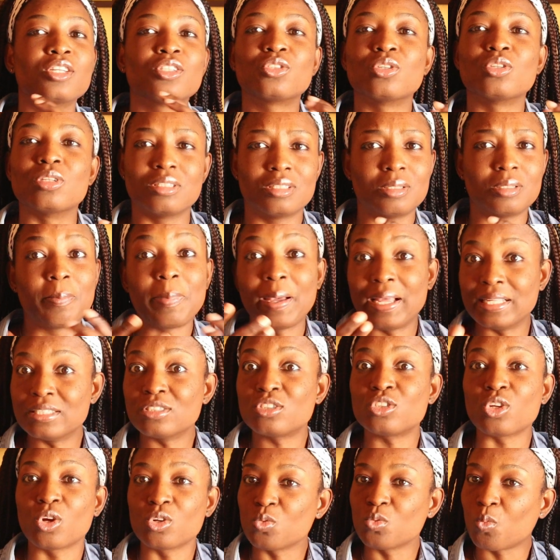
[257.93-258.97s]
It
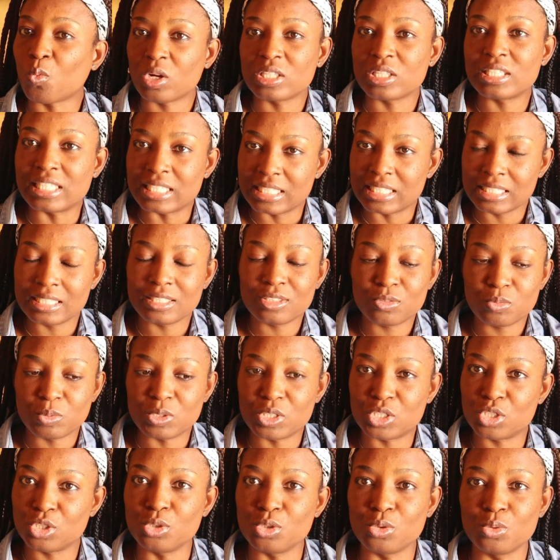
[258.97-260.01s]
depends on what they did
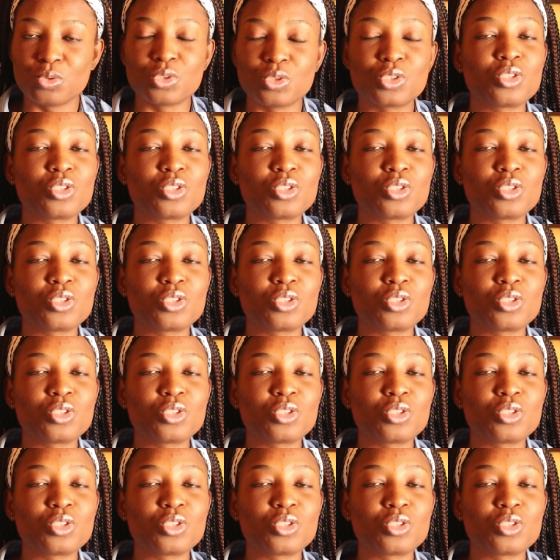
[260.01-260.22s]
with you.